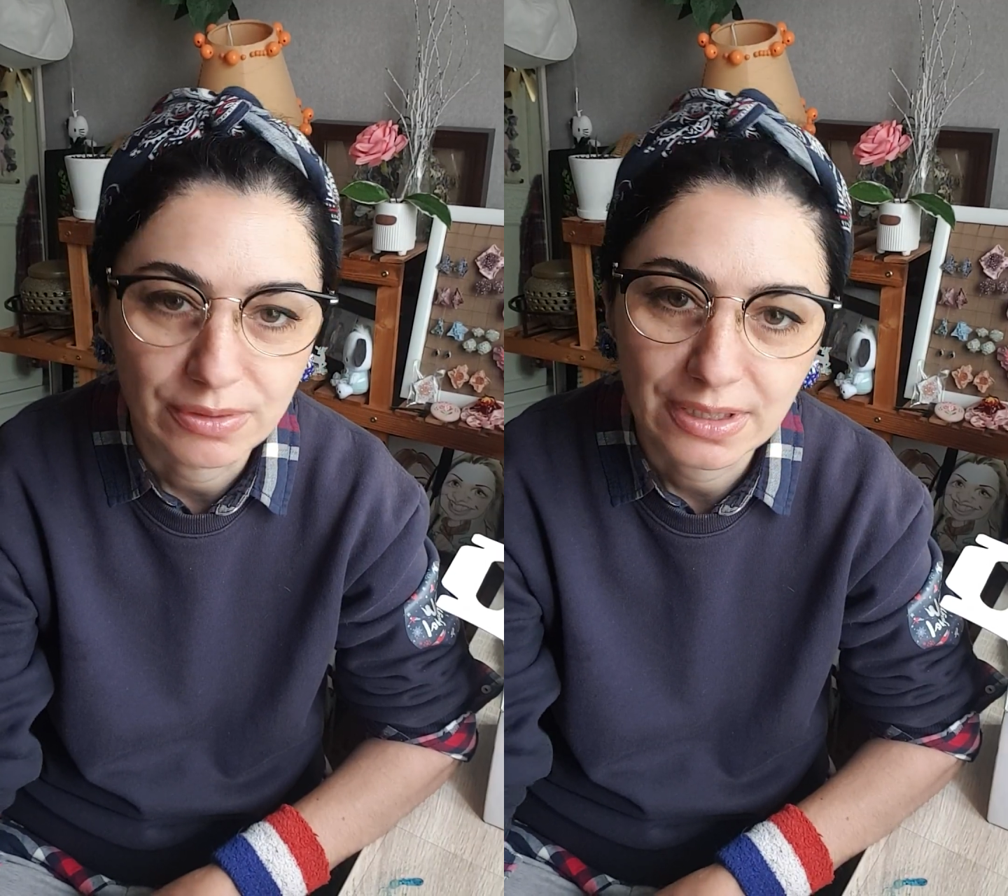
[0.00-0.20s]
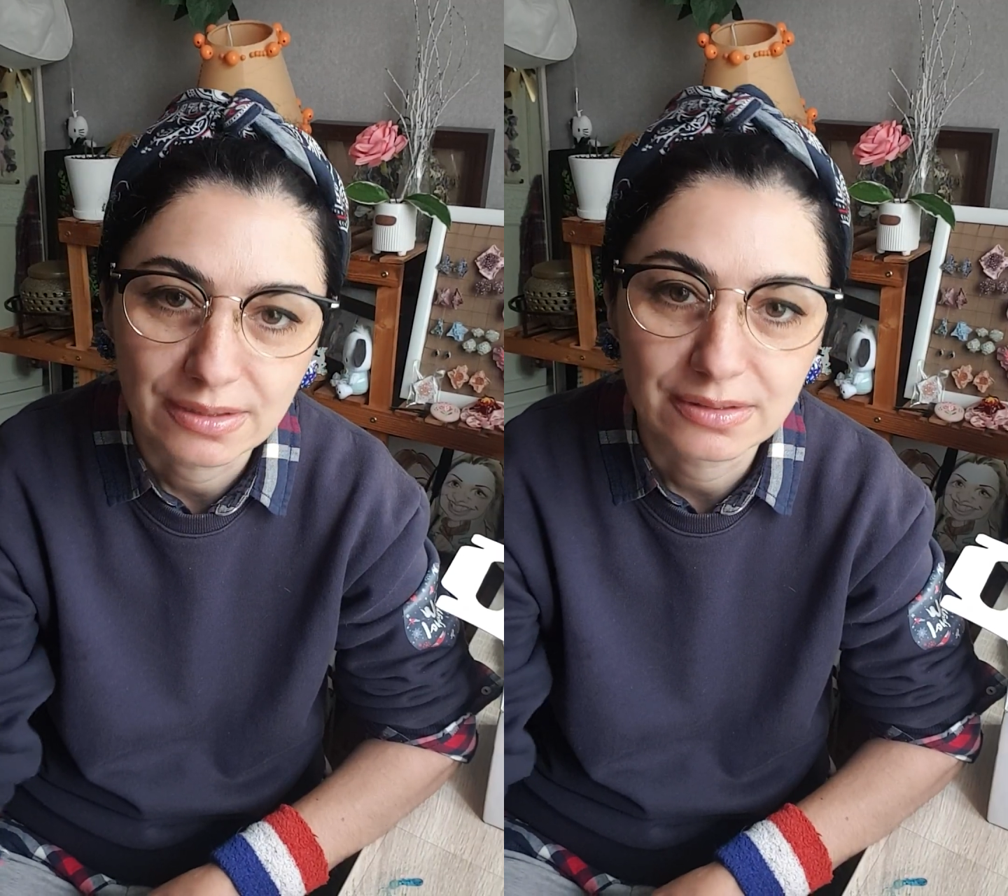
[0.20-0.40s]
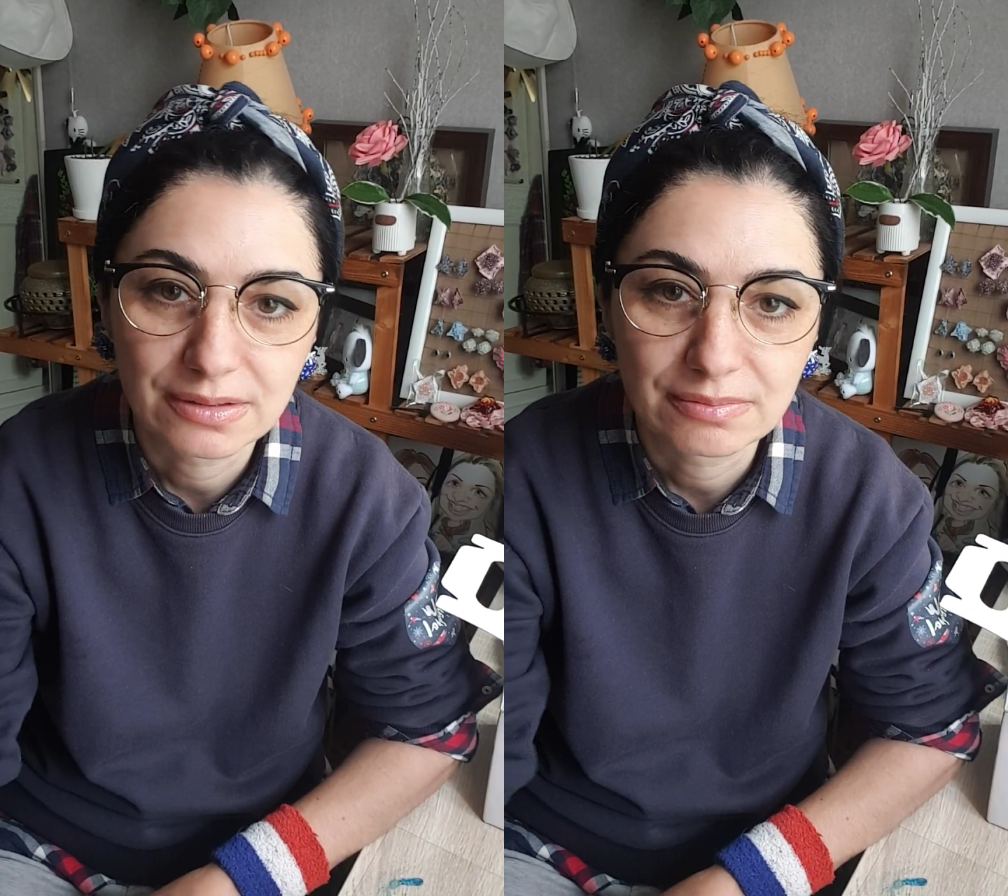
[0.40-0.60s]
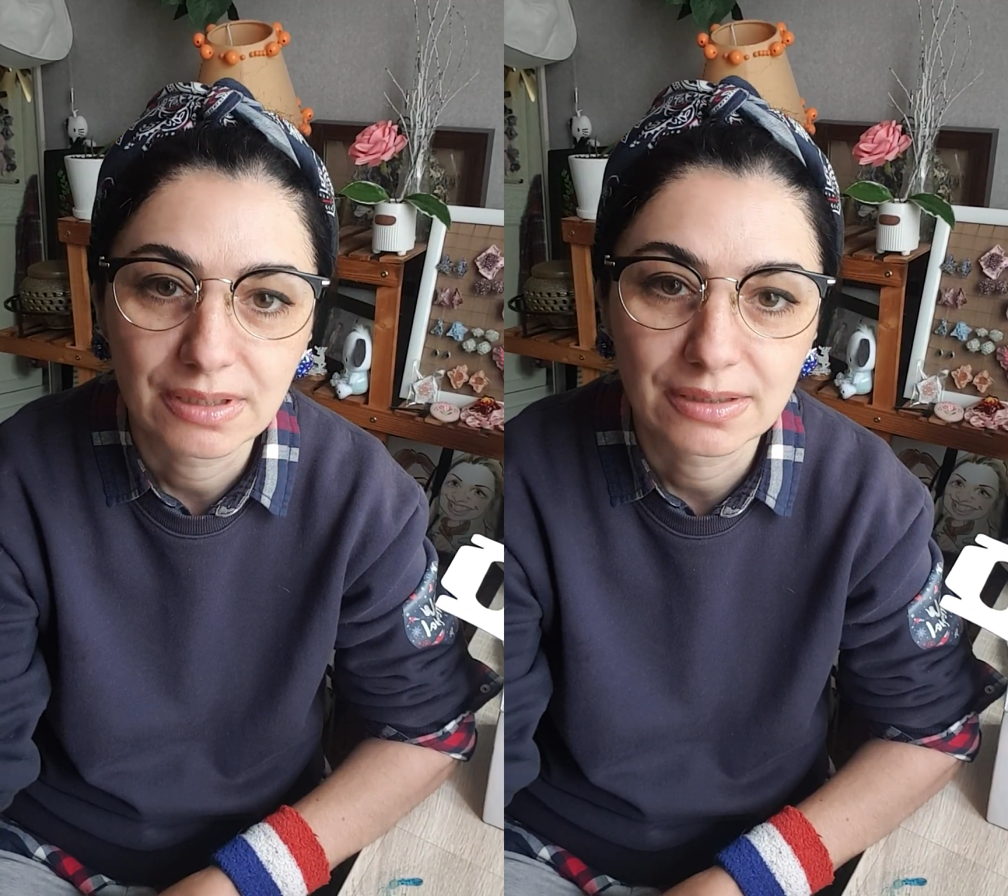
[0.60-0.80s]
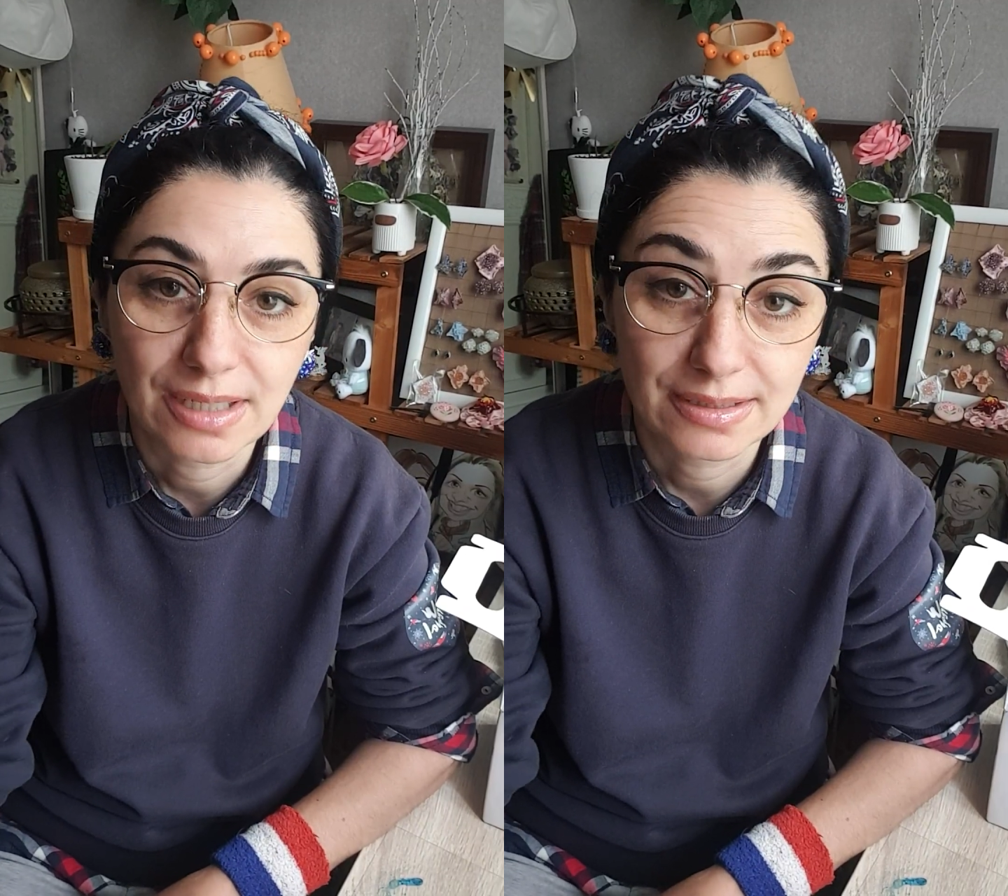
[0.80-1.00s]
and
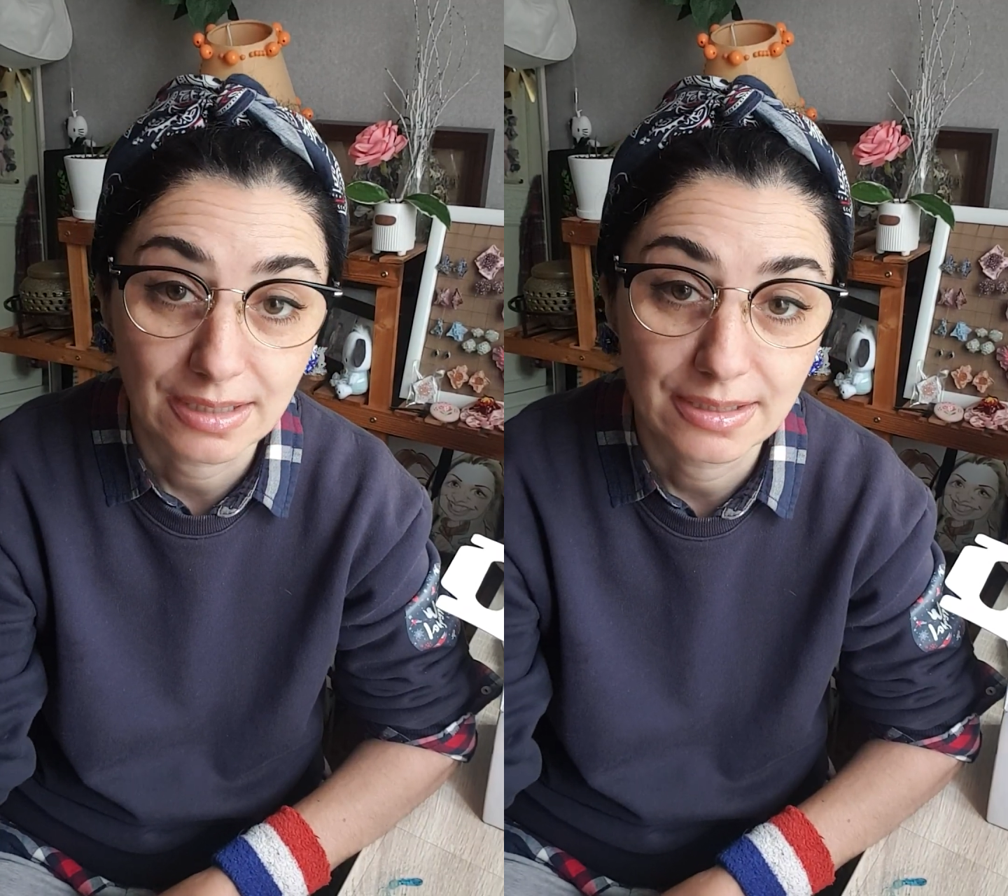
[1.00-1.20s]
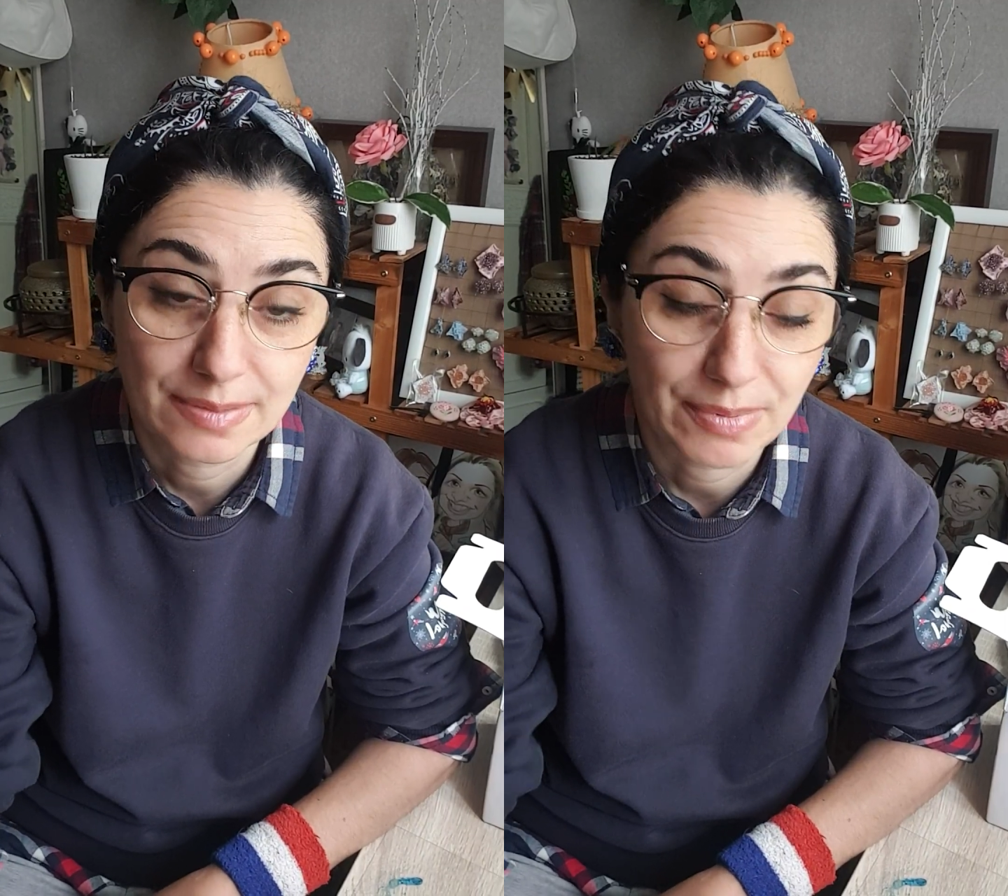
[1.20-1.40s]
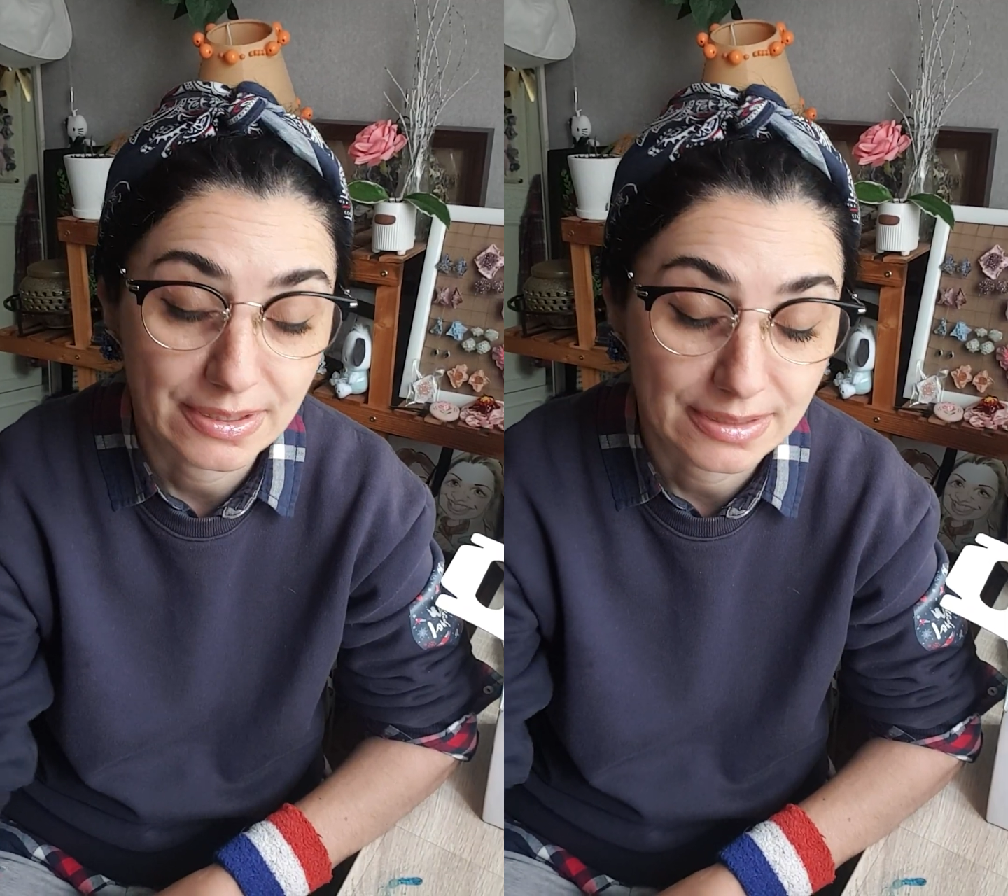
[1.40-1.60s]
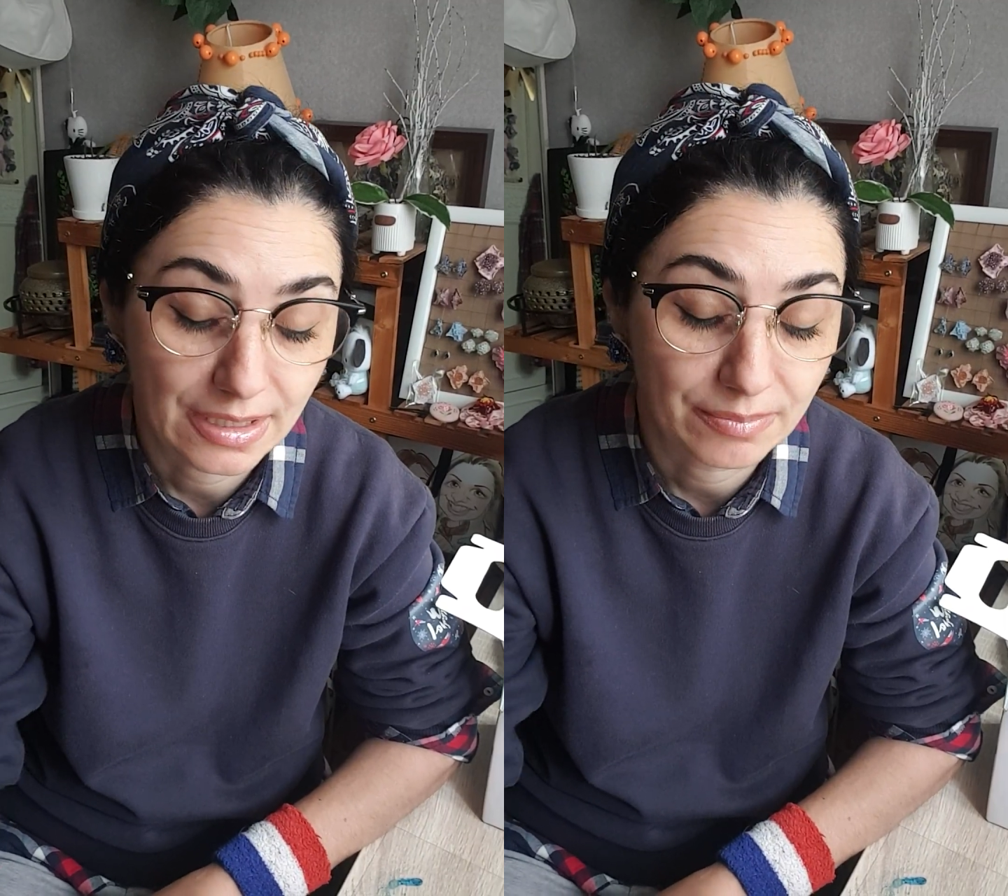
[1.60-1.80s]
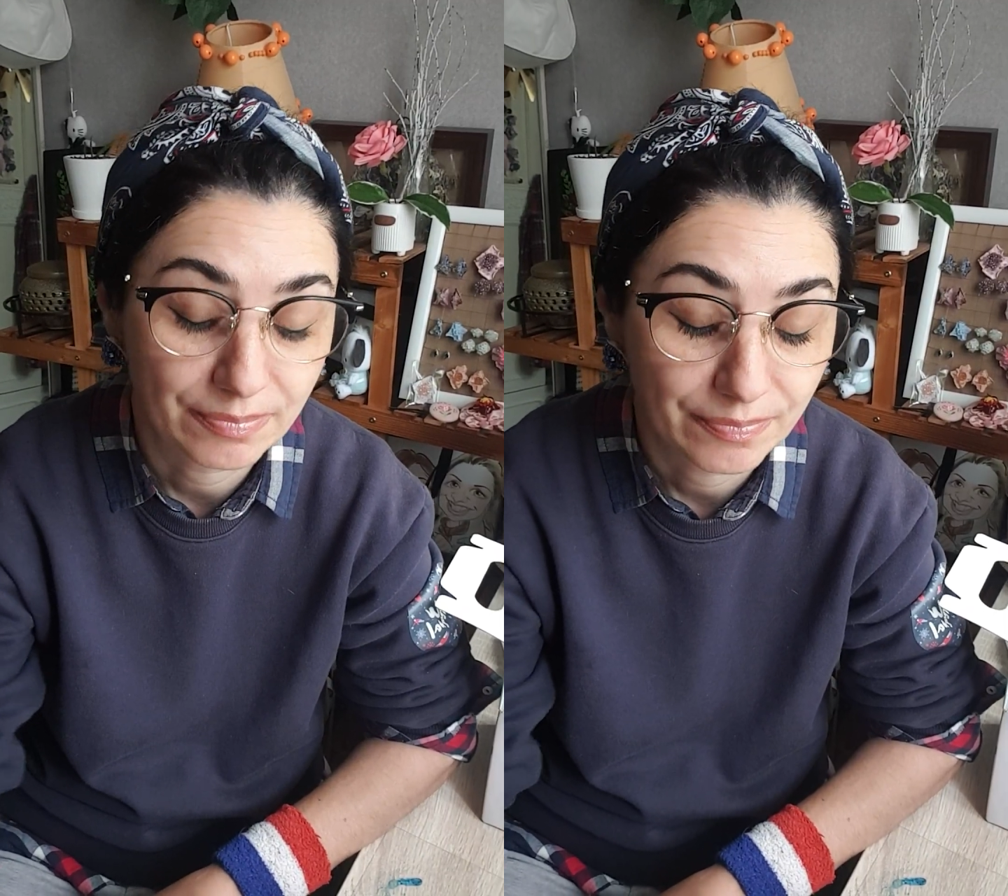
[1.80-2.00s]
I spend
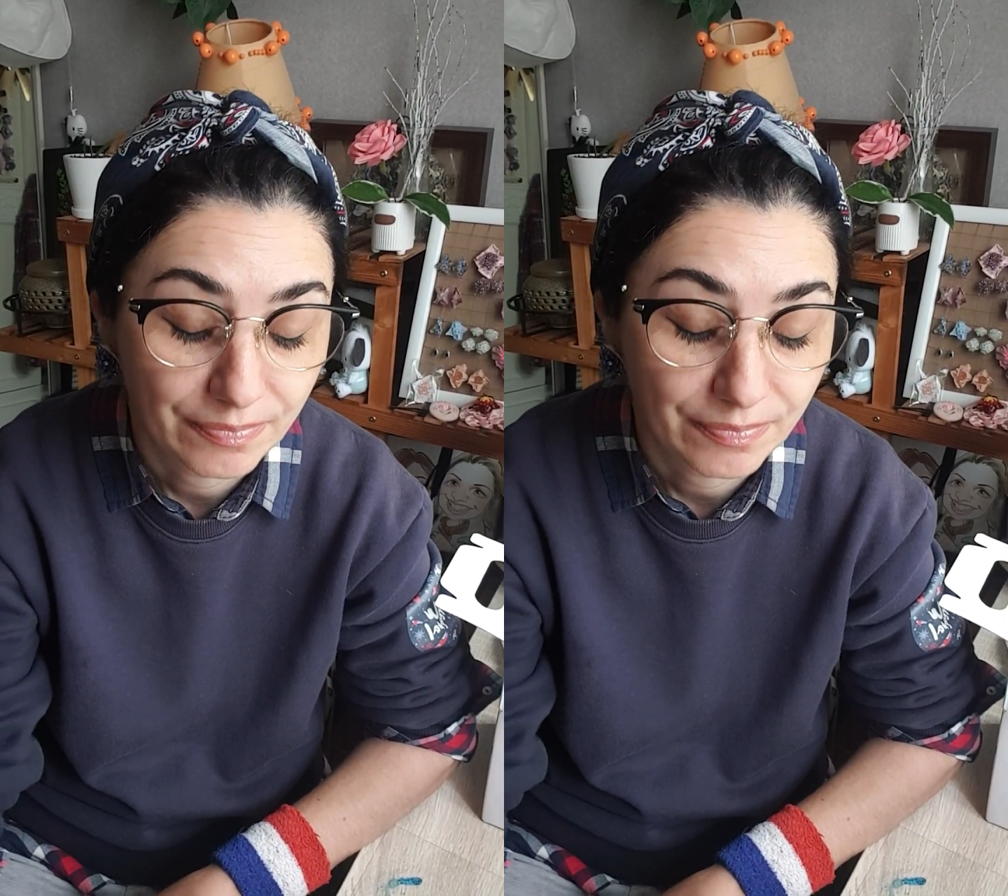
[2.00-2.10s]
time